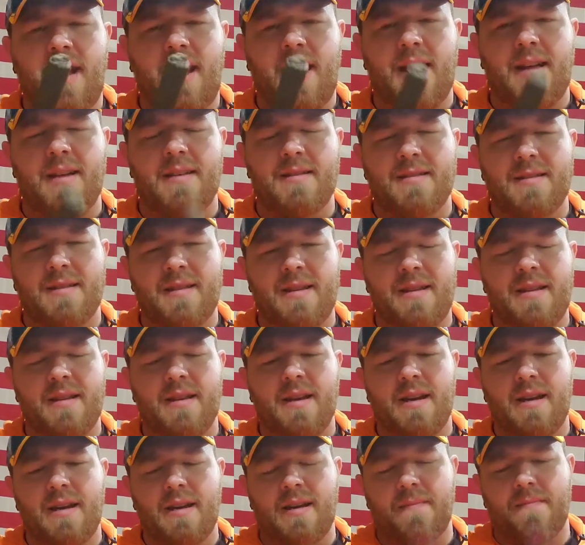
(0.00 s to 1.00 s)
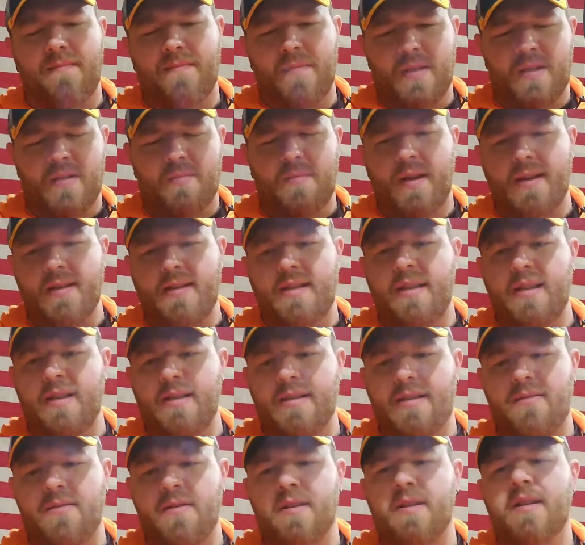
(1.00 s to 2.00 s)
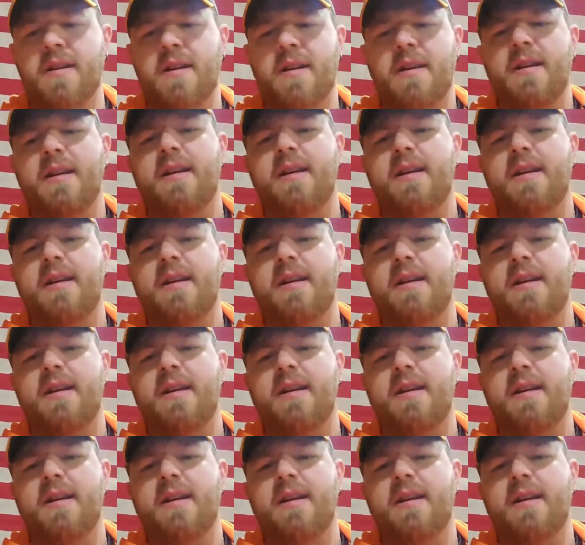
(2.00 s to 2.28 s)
has the spiciness to it.